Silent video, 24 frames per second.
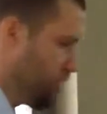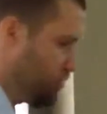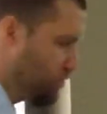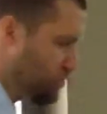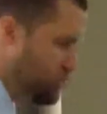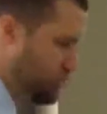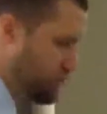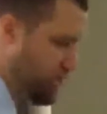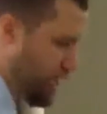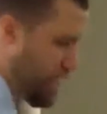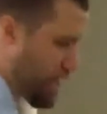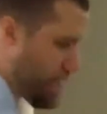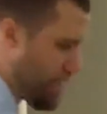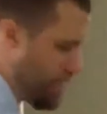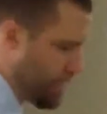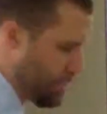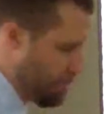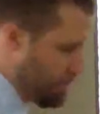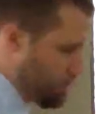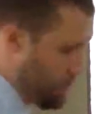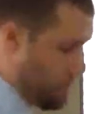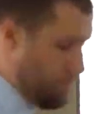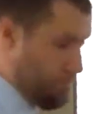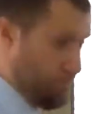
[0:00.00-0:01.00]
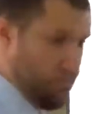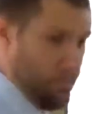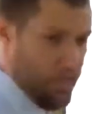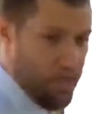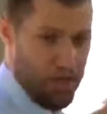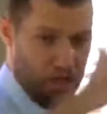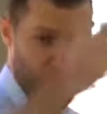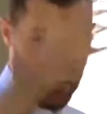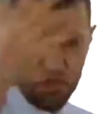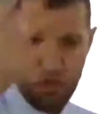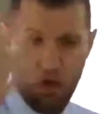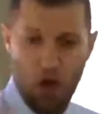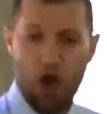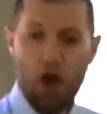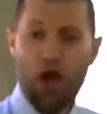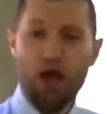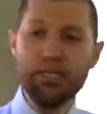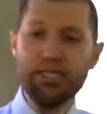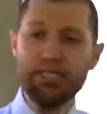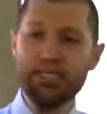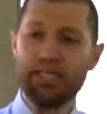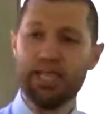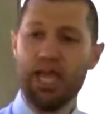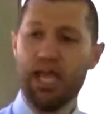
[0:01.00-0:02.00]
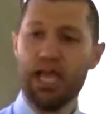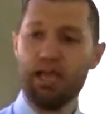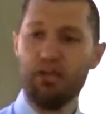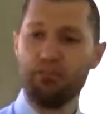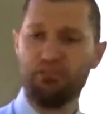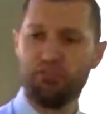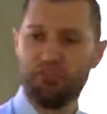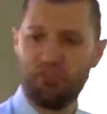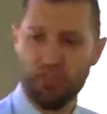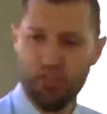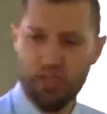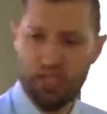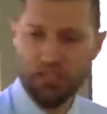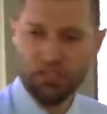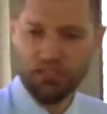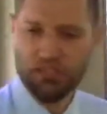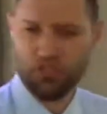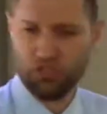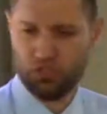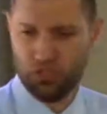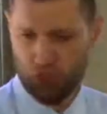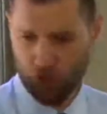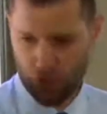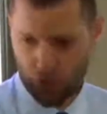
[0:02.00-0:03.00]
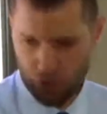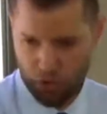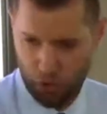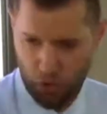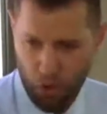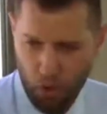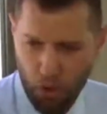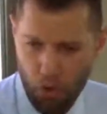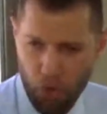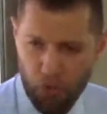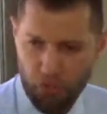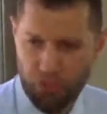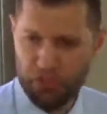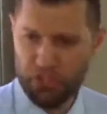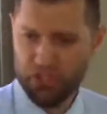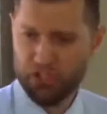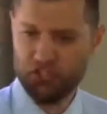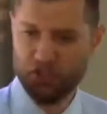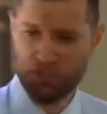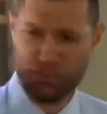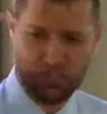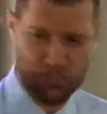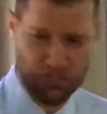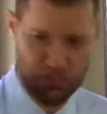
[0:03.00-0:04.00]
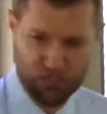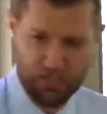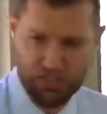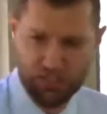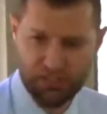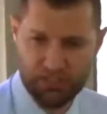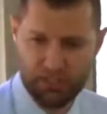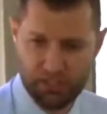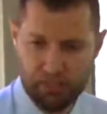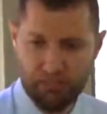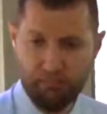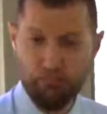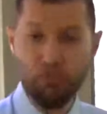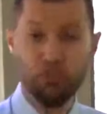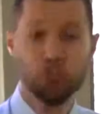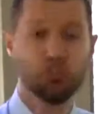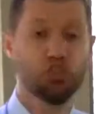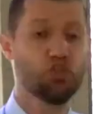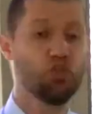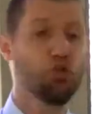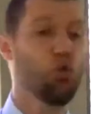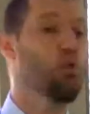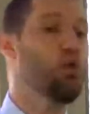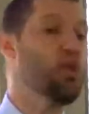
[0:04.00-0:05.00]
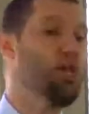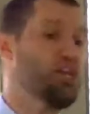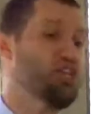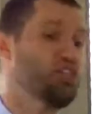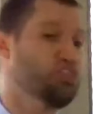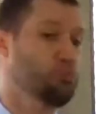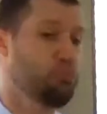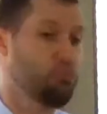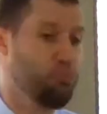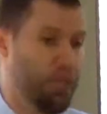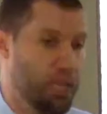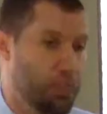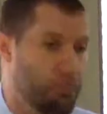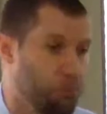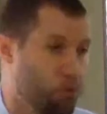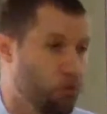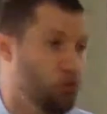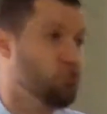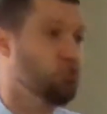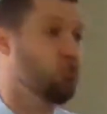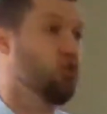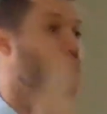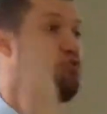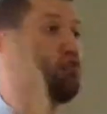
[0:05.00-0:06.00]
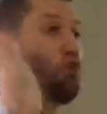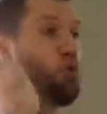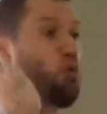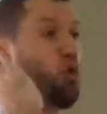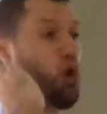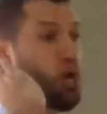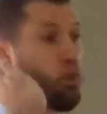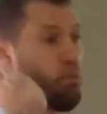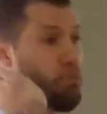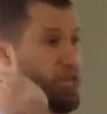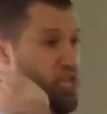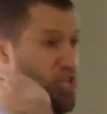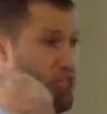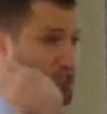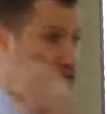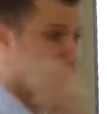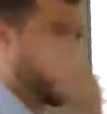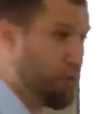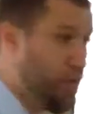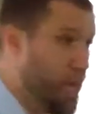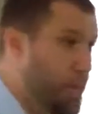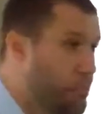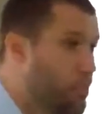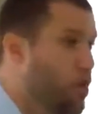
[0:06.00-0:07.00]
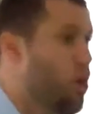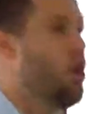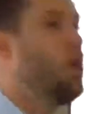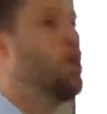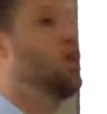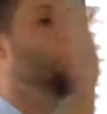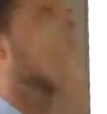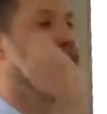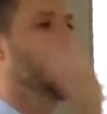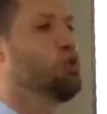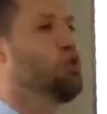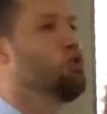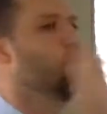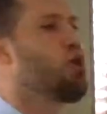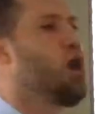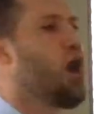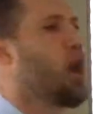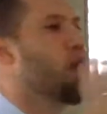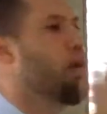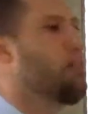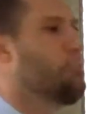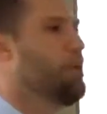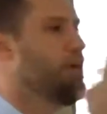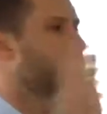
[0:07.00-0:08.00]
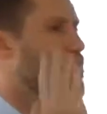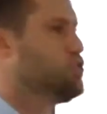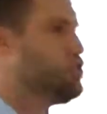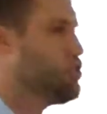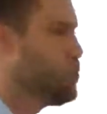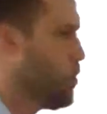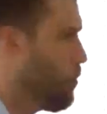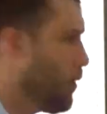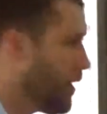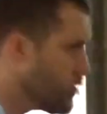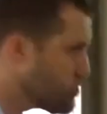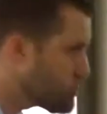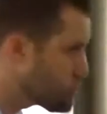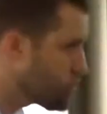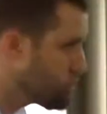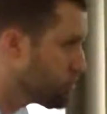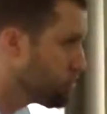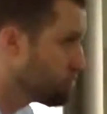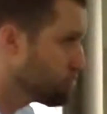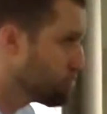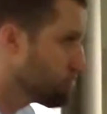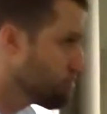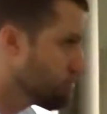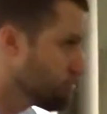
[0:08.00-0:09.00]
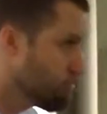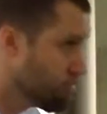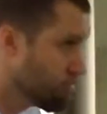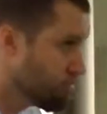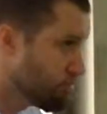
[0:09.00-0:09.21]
They're saying, God gave this law, this system, to his people. So if you want to be his people, you got to be Jewish.